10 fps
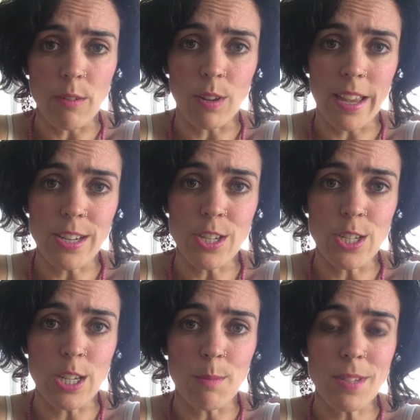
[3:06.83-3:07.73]

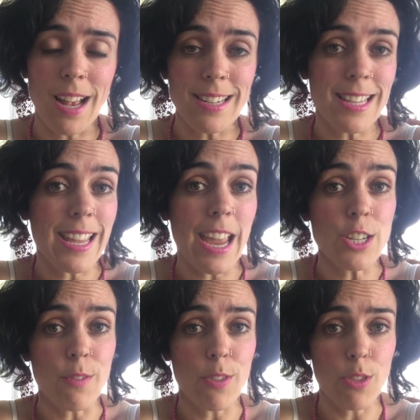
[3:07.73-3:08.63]
relationships under the
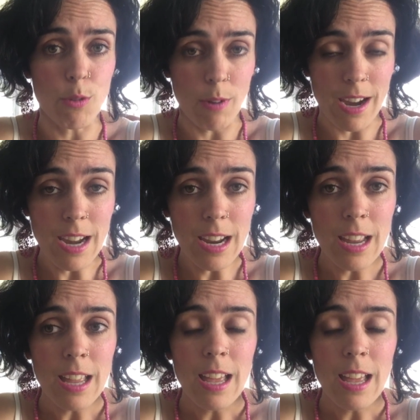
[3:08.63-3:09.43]
age of 3.